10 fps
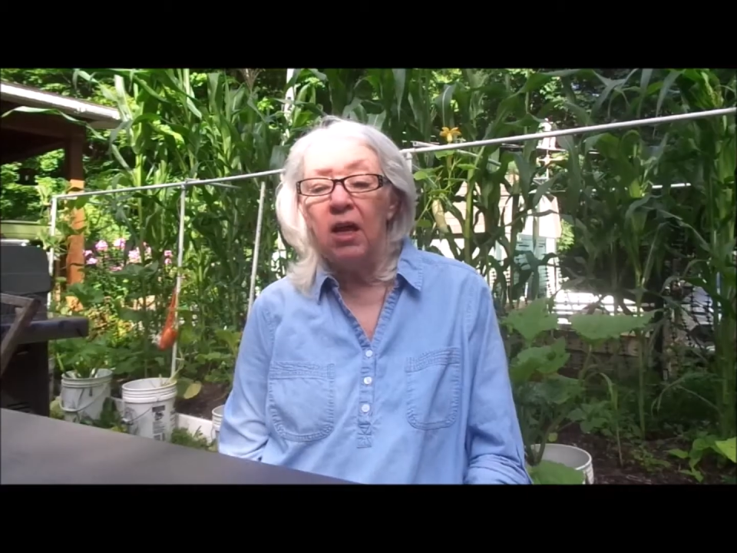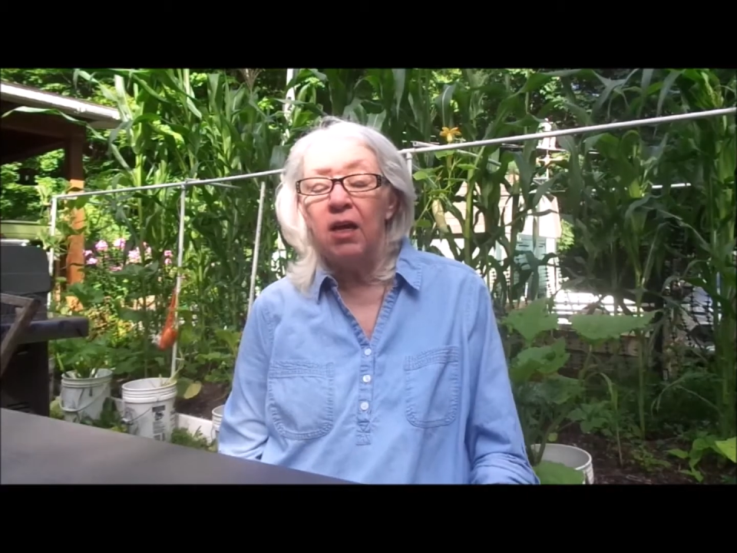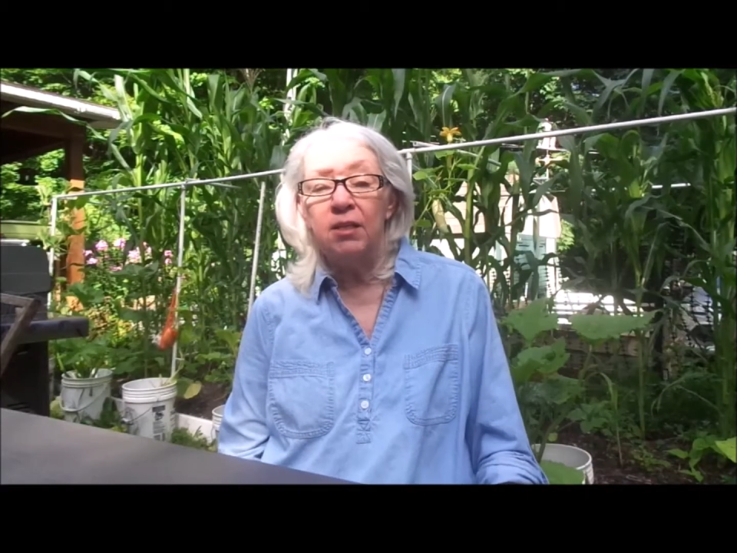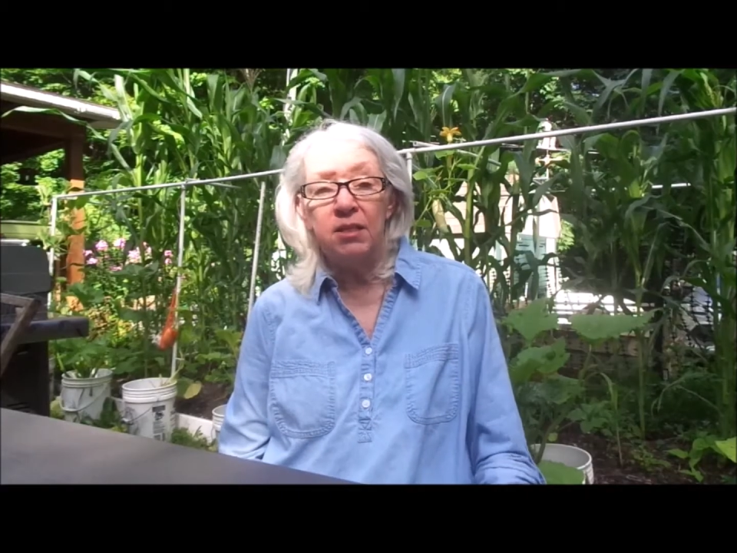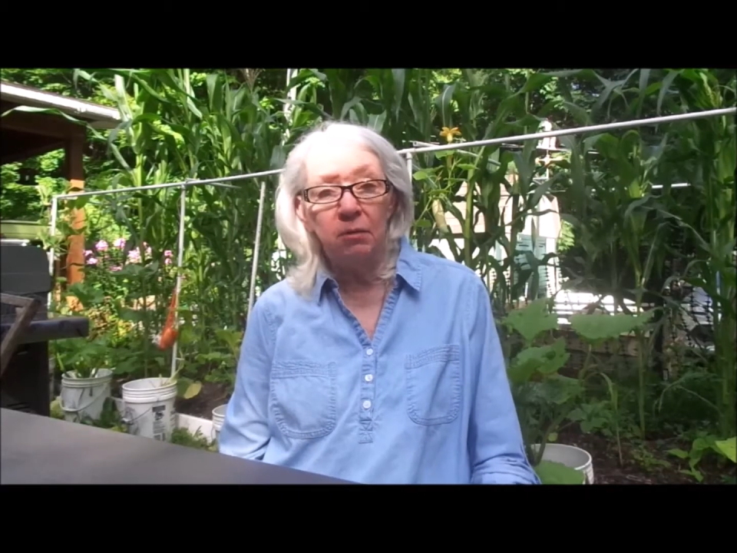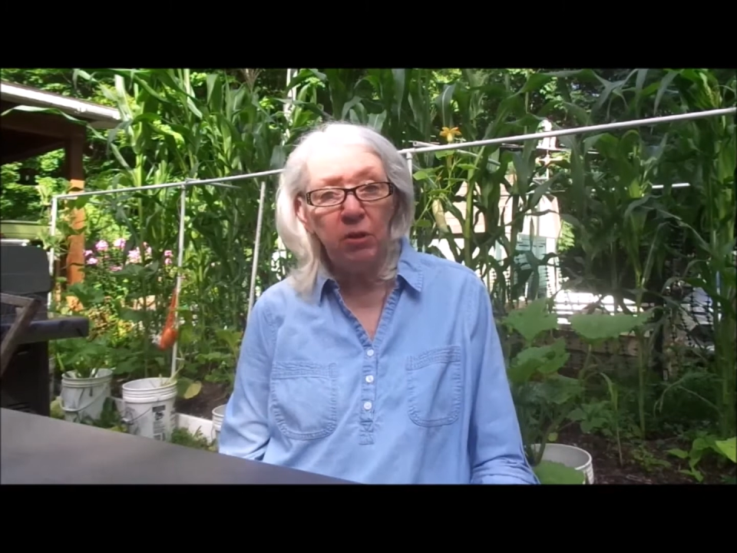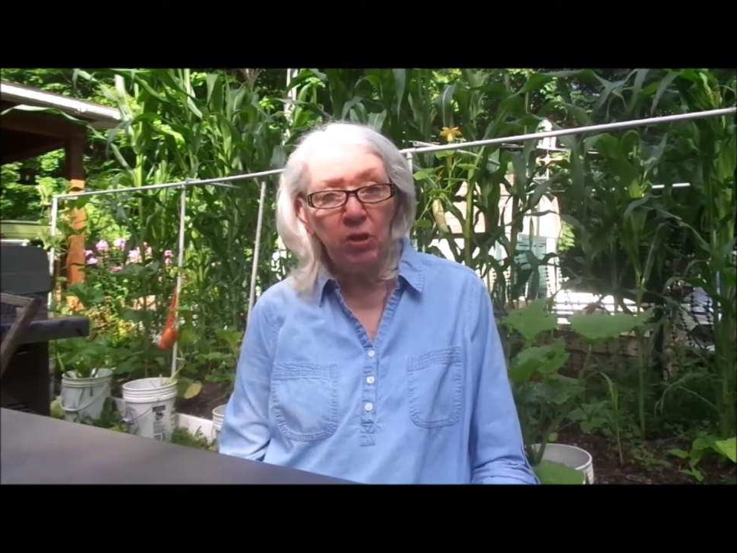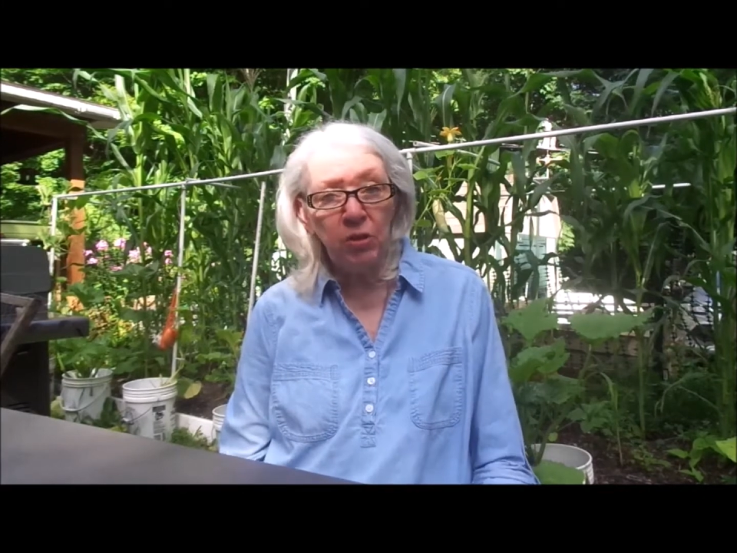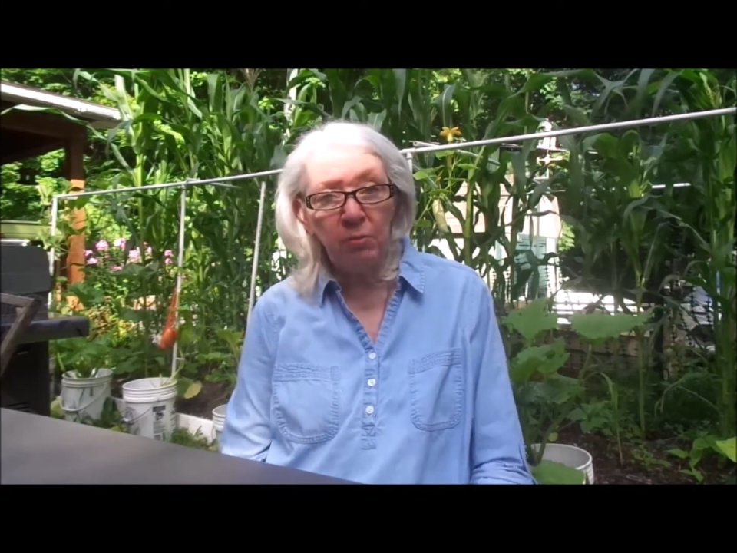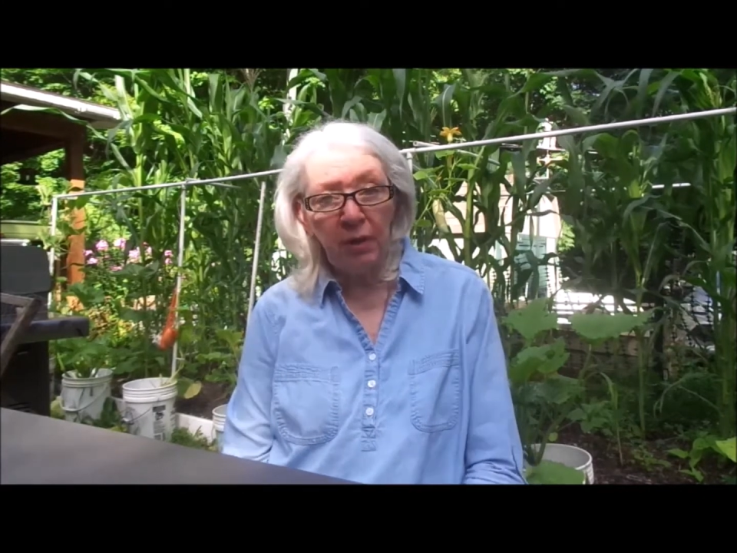And
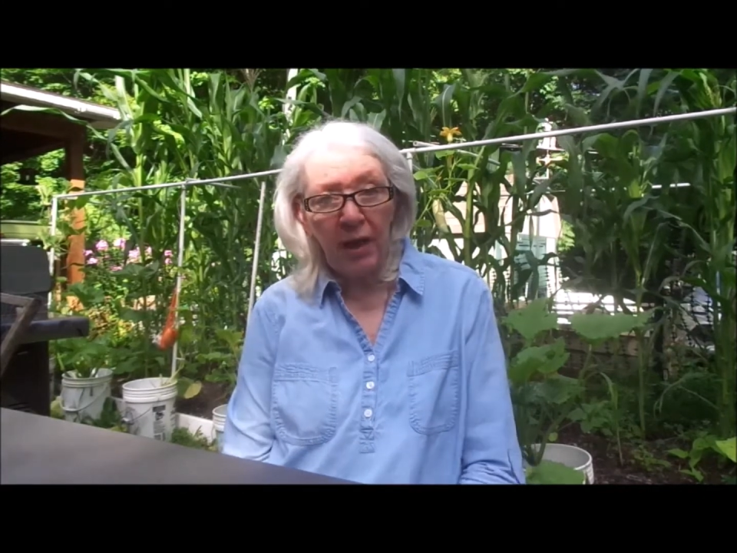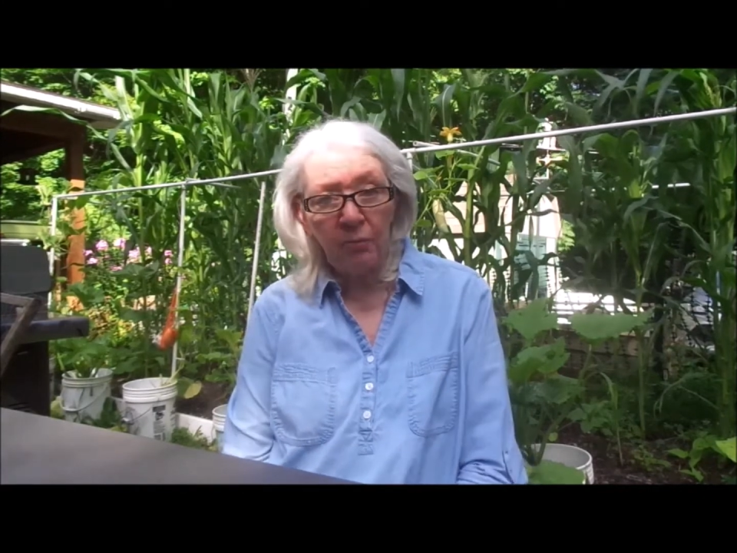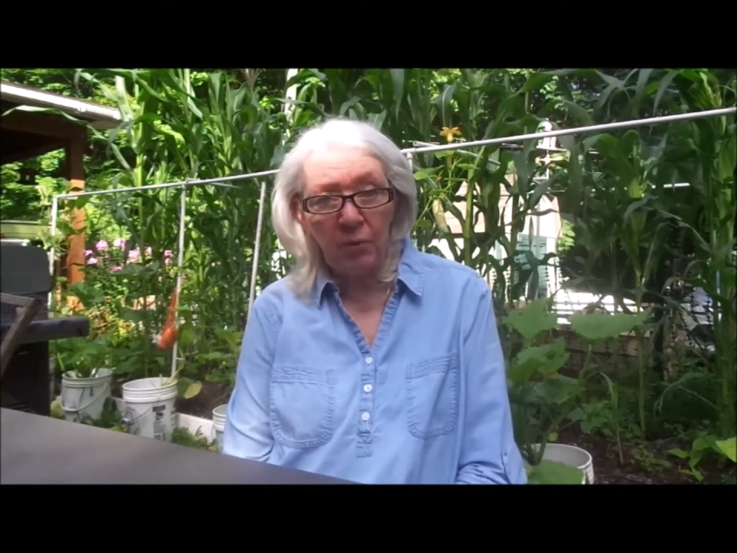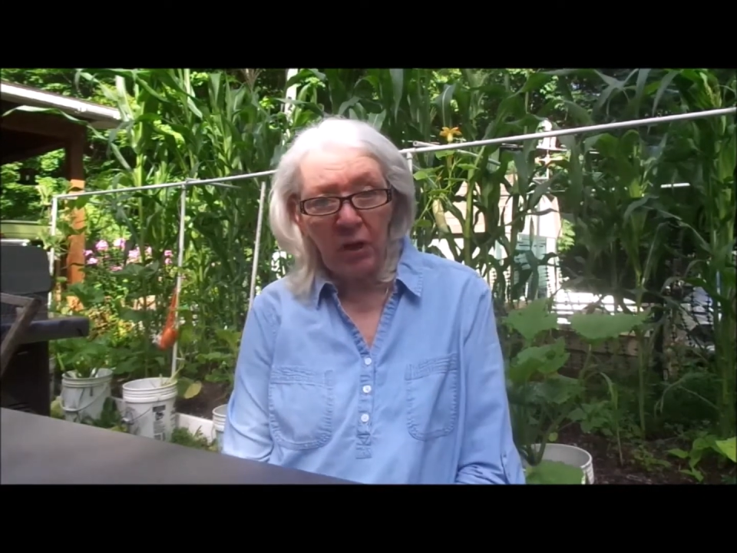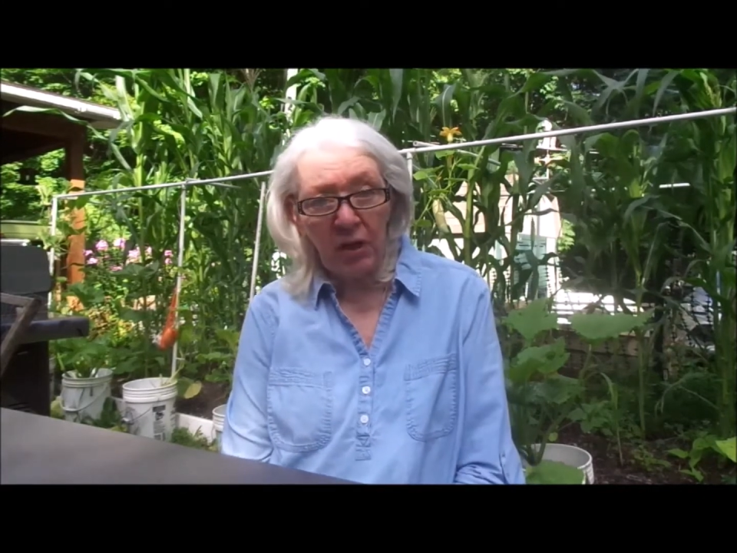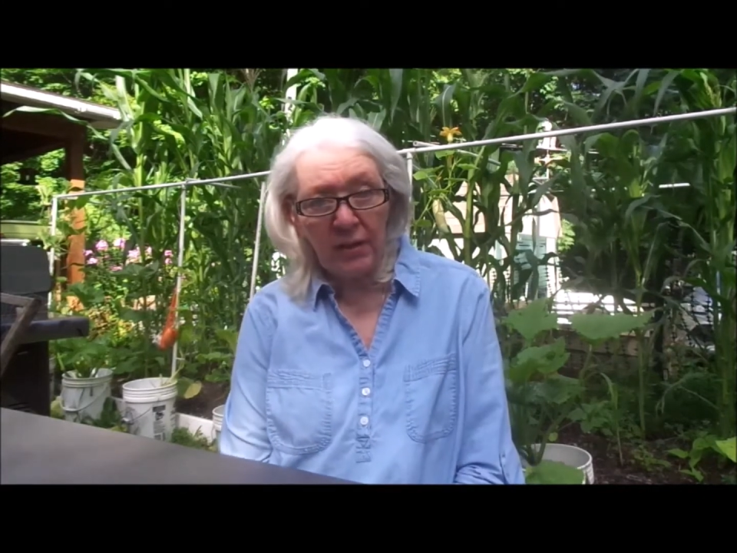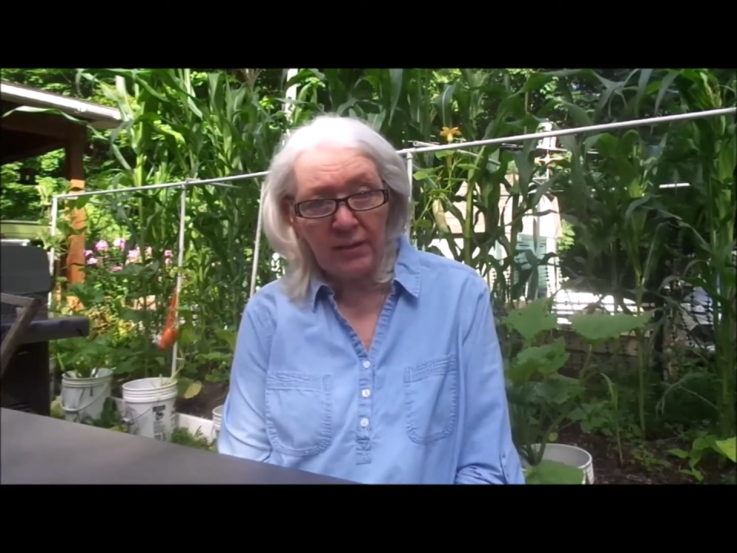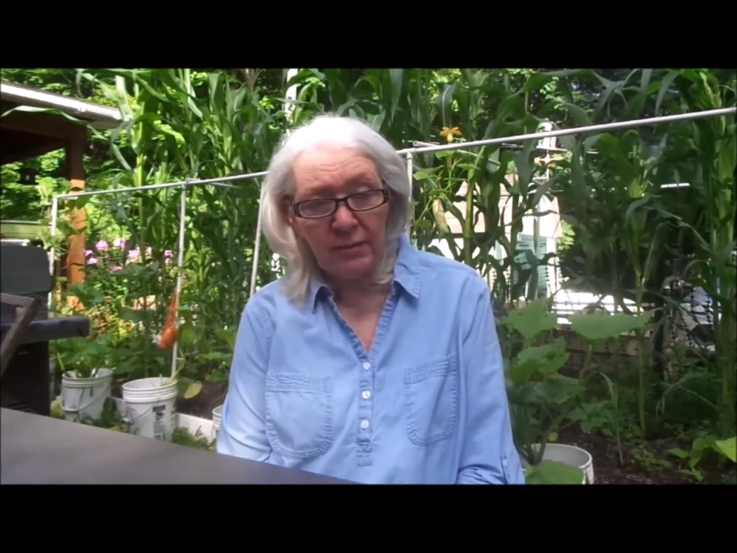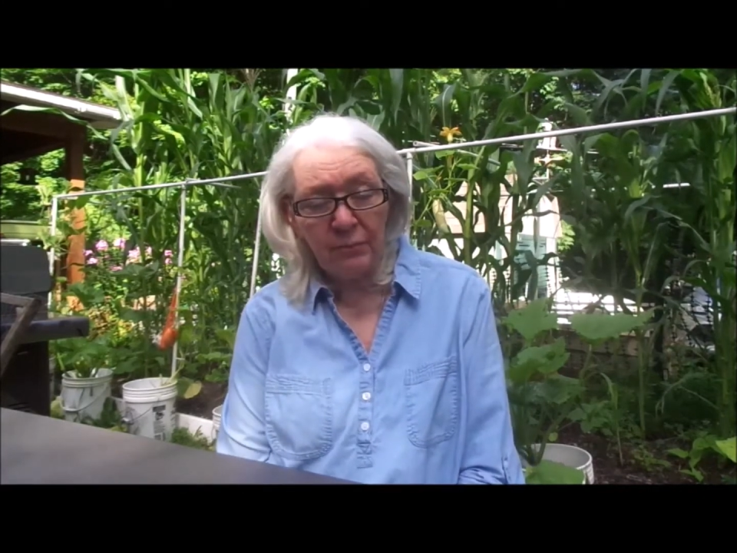similar to blackberries,